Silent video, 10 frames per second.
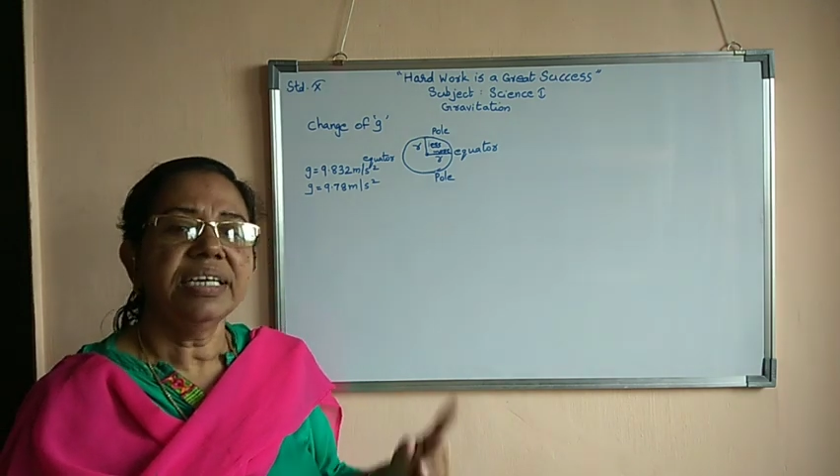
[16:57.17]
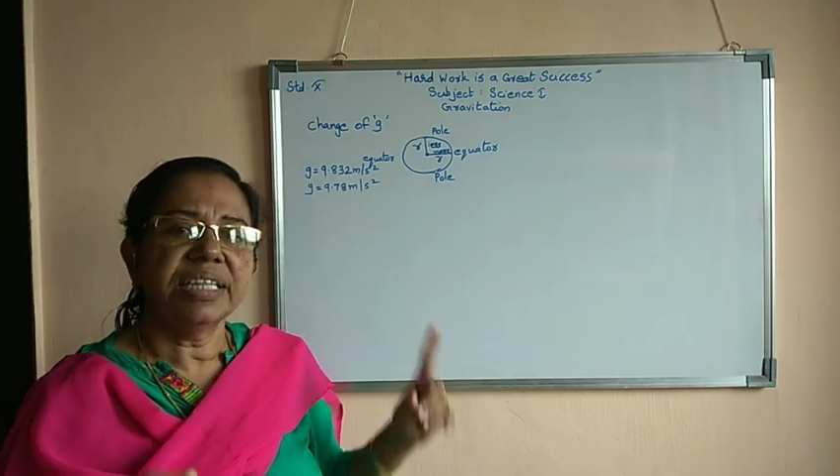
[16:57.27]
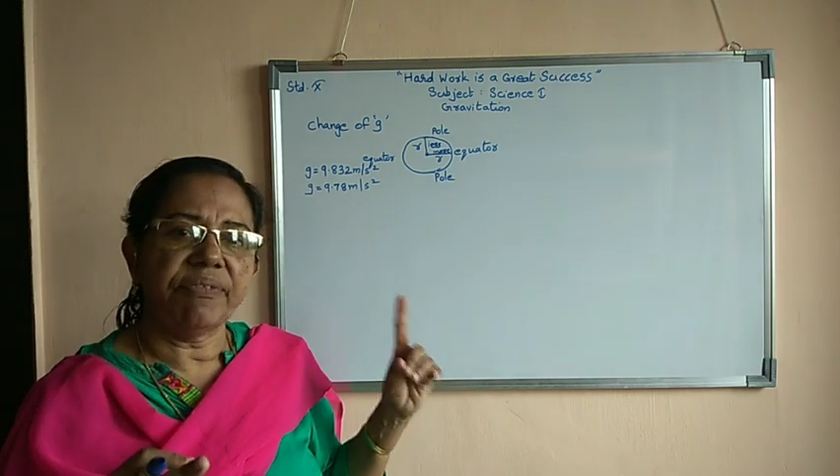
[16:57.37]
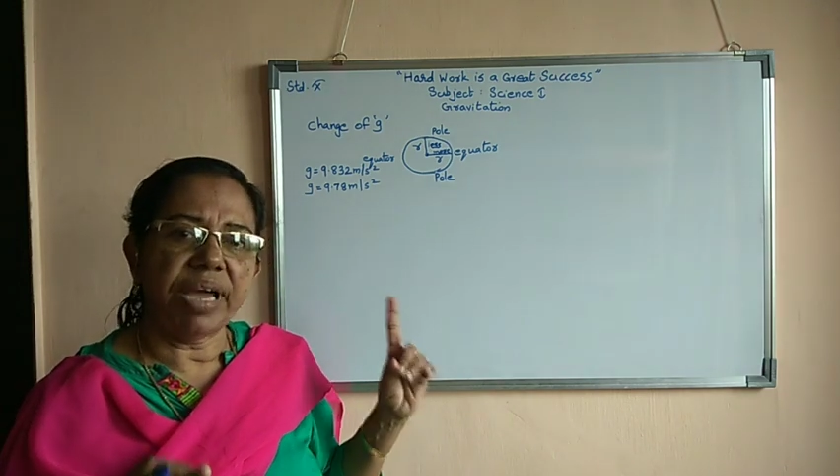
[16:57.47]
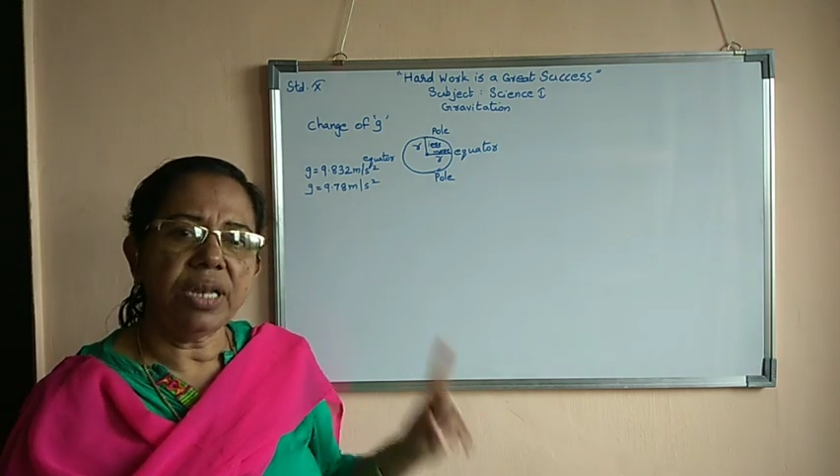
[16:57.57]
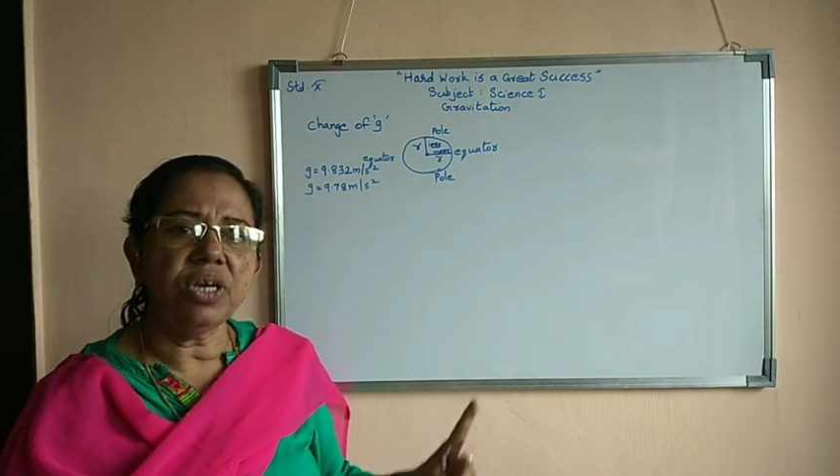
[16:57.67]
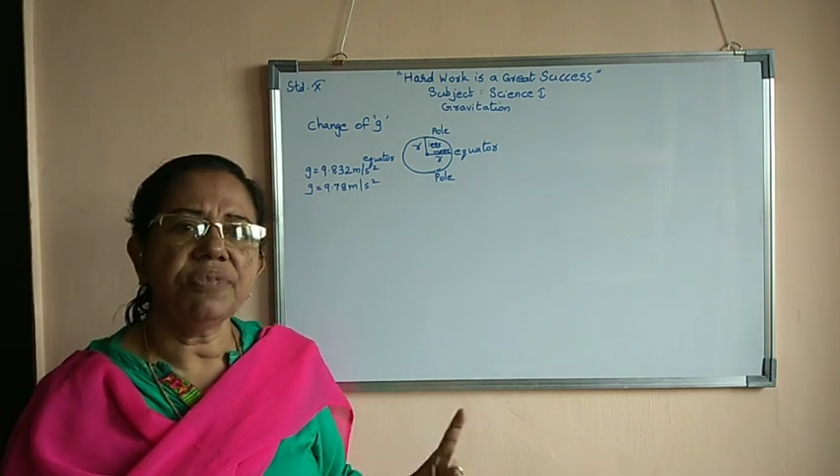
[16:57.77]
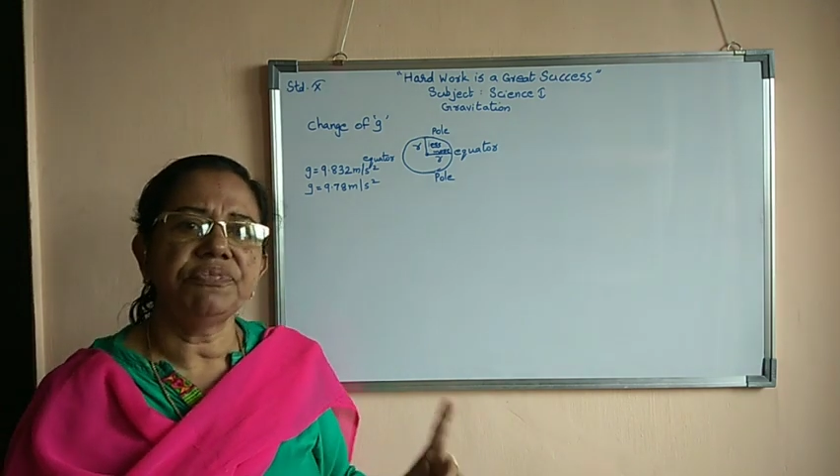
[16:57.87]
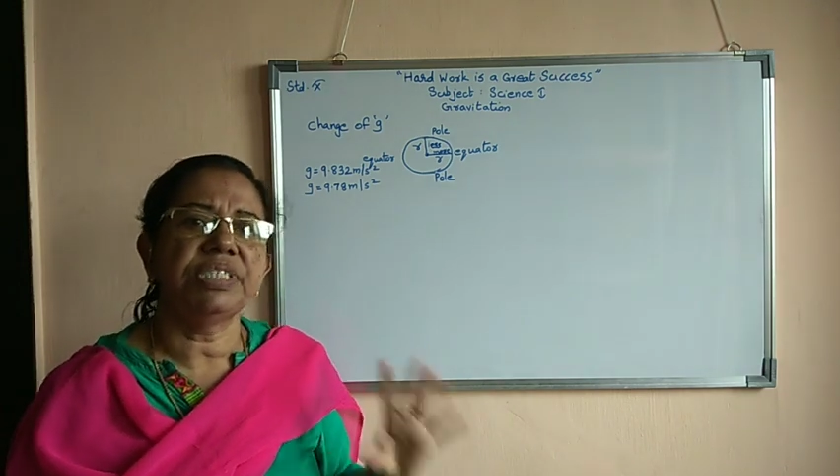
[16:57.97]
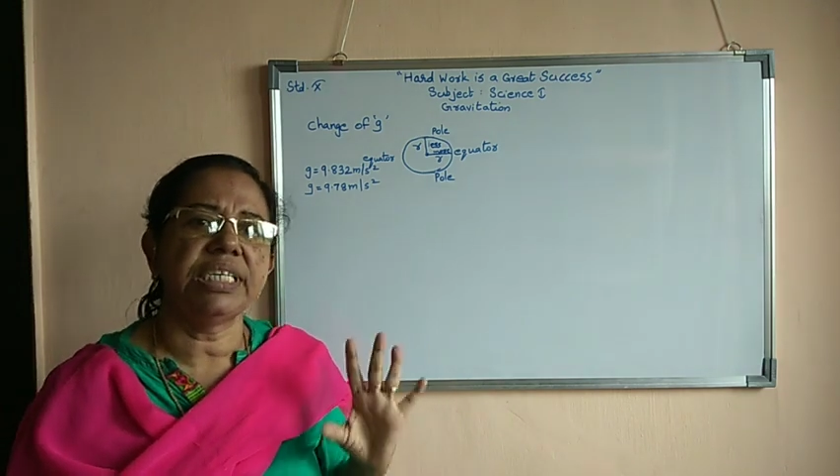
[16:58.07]
the value
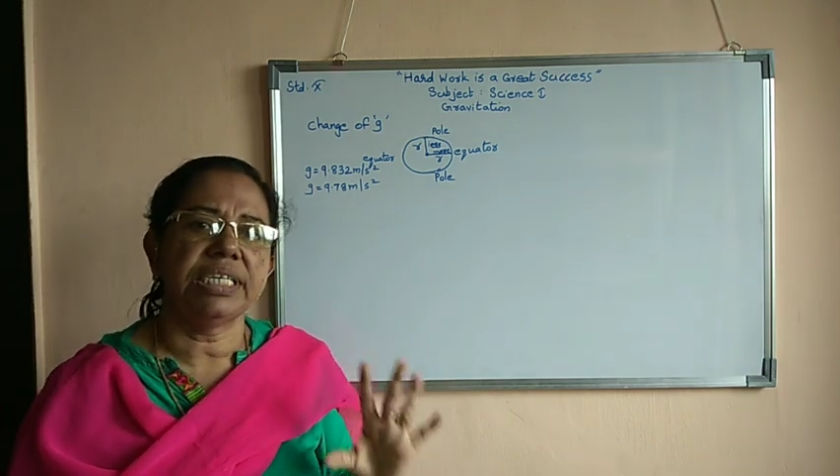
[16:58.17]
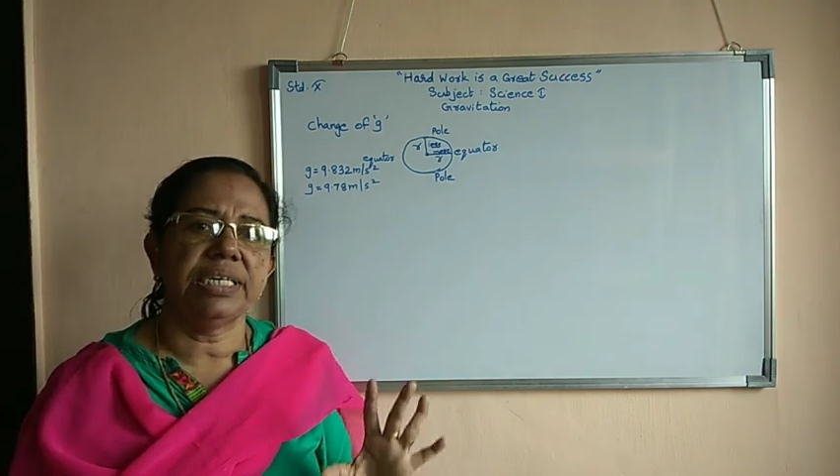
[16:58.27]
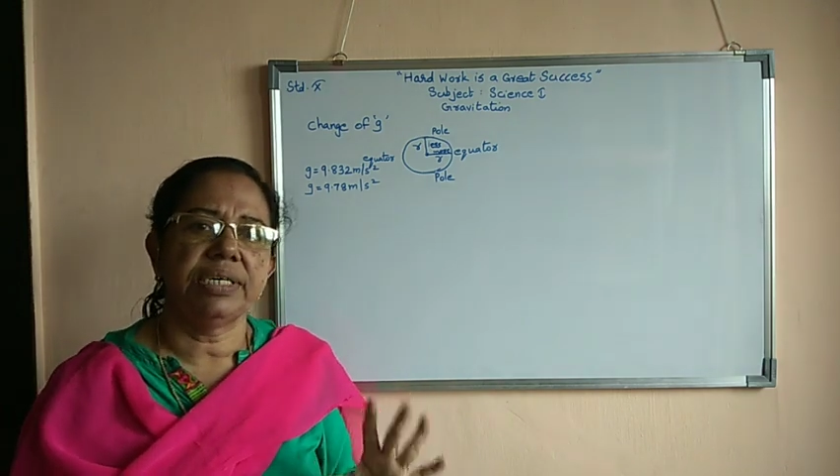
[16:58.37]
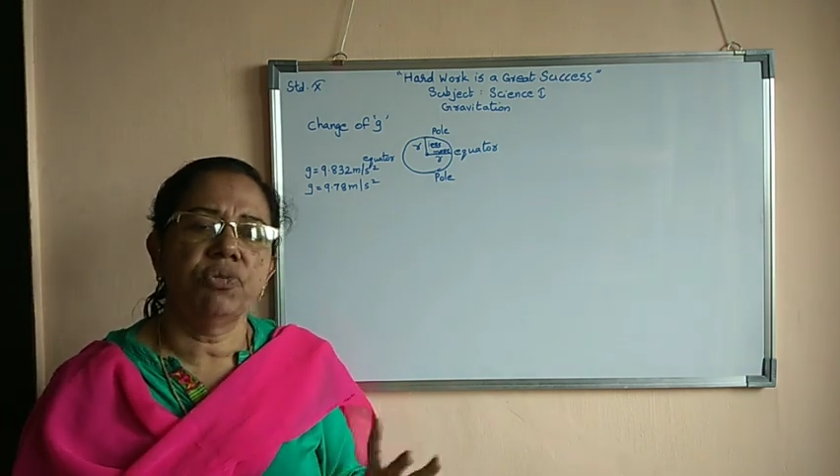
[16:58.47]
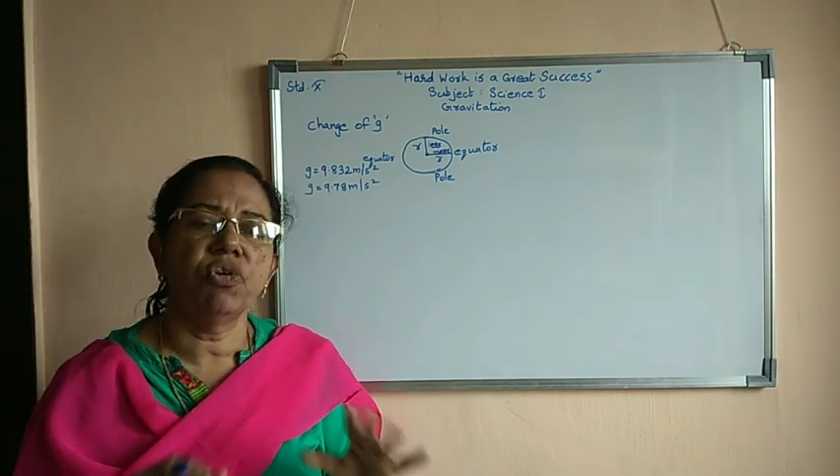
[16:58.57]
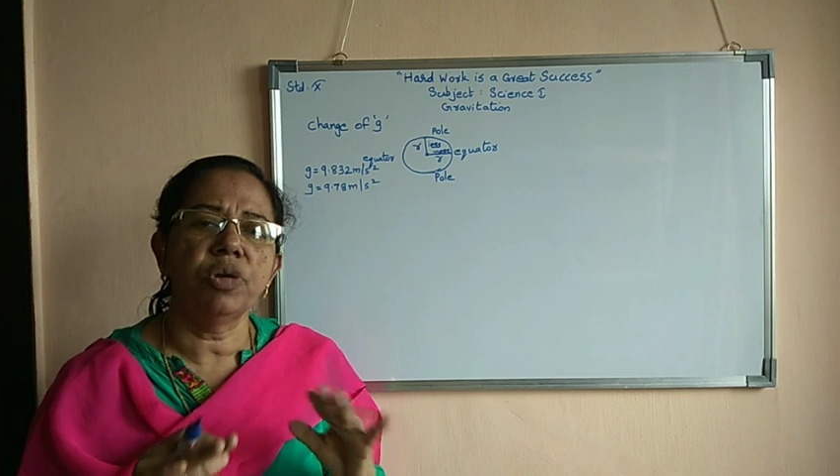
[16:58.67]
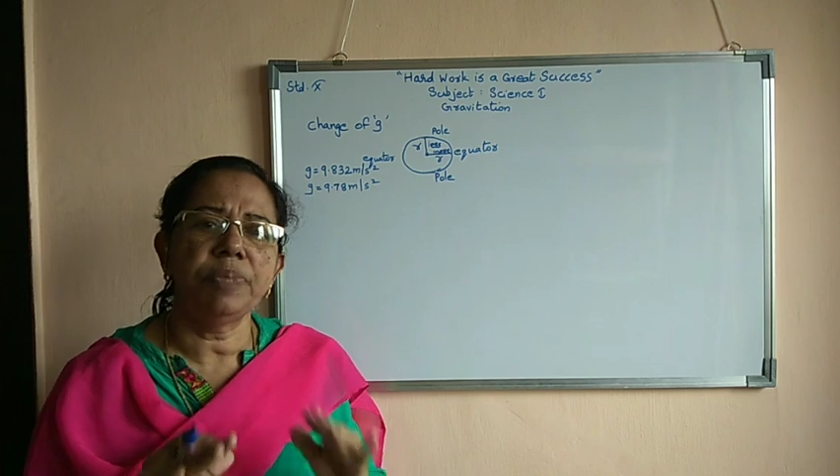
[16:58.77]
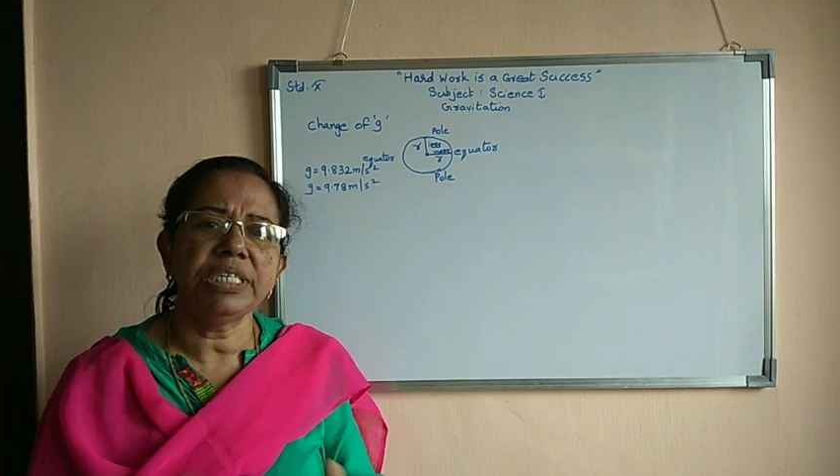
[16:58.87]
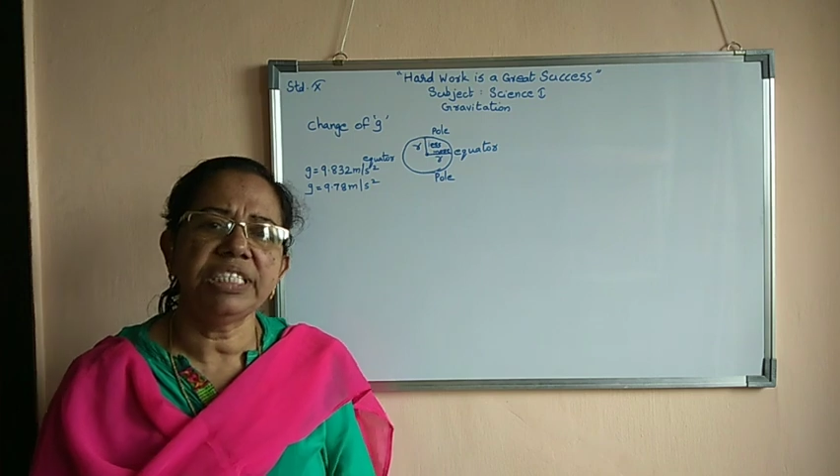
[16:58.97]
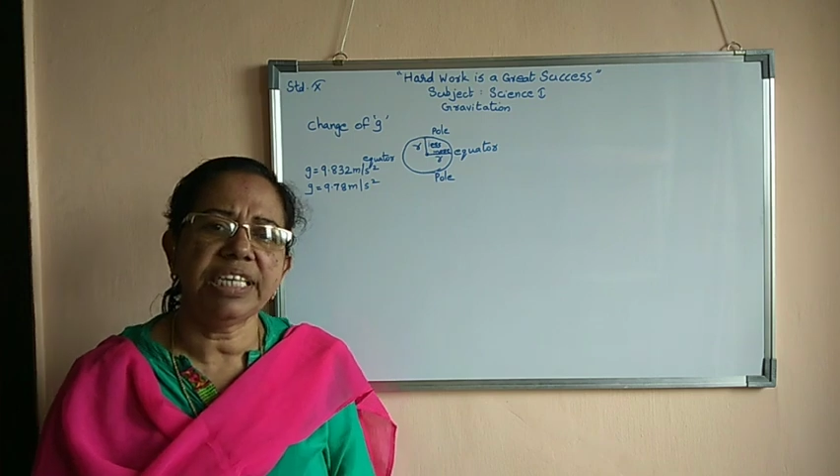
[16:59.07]
of G won't
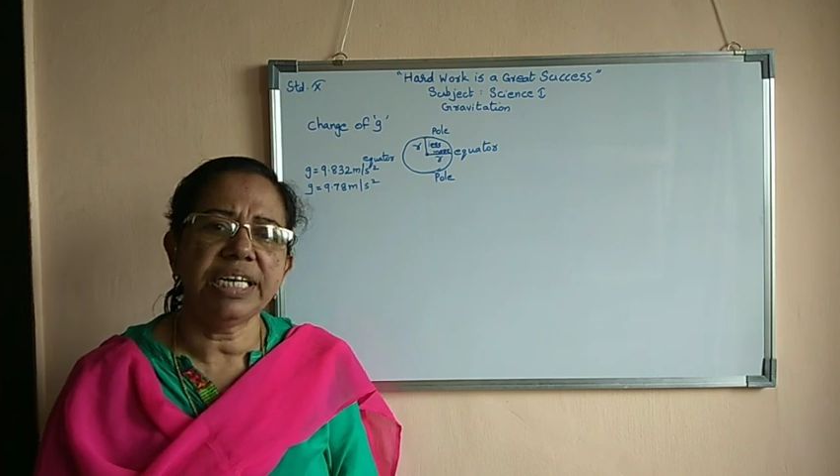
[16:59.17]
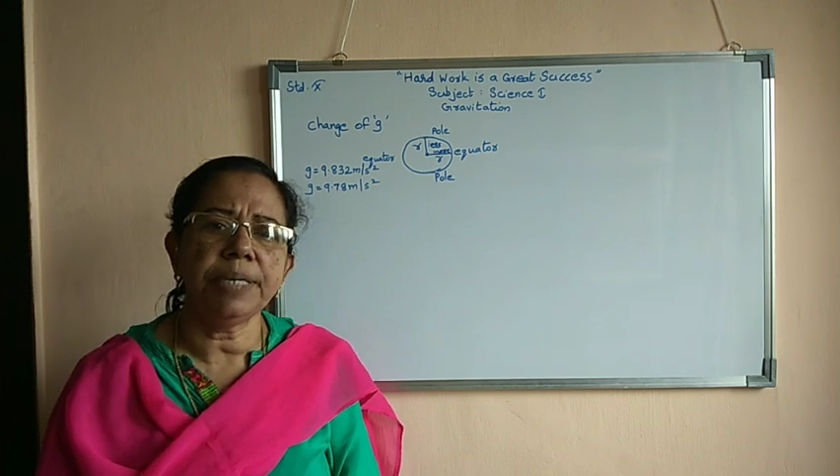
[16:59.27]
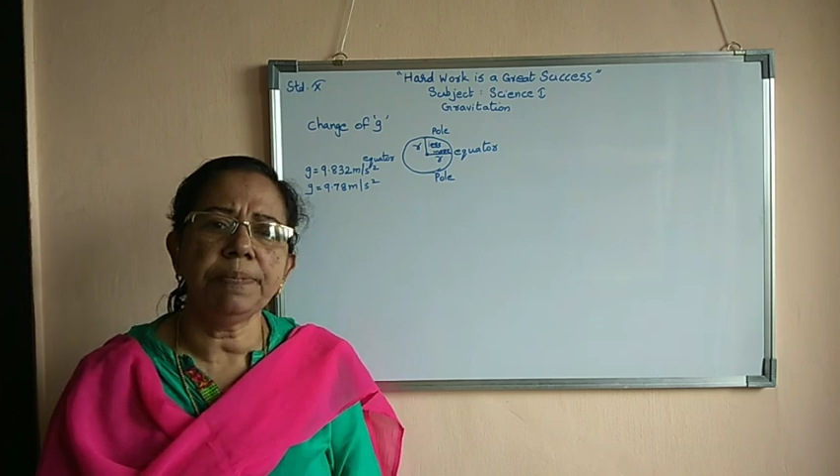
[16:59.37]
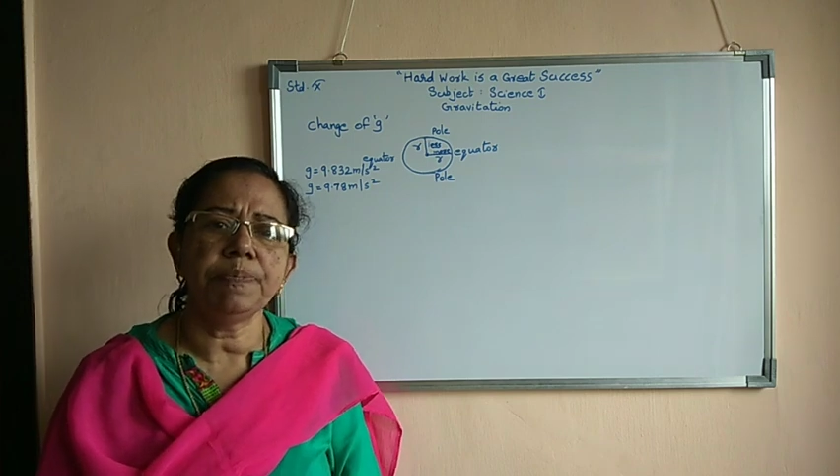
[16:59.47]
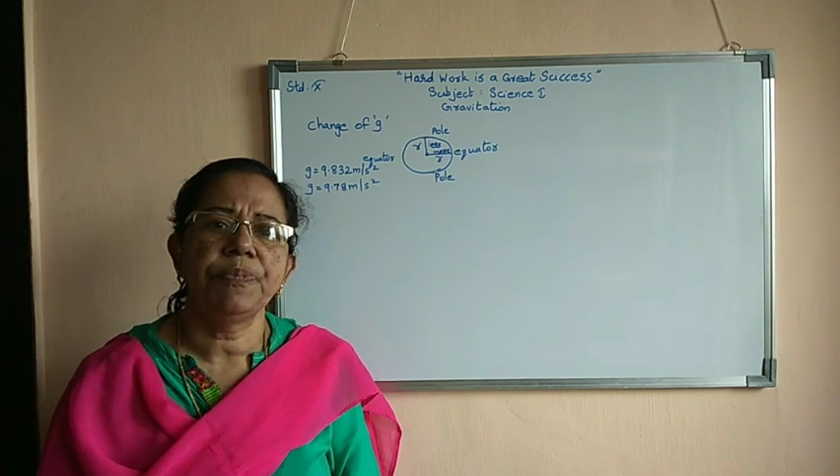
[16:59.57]
be same